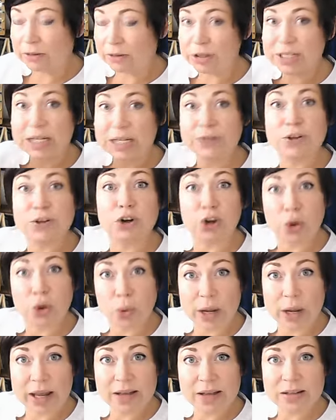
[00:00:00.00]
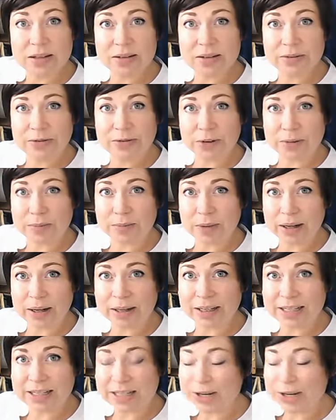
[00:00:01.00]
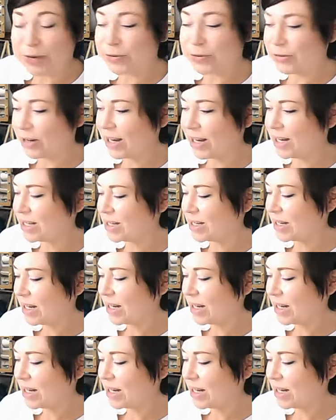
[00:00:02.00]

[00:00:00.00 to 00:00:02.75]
received a request from a dear friend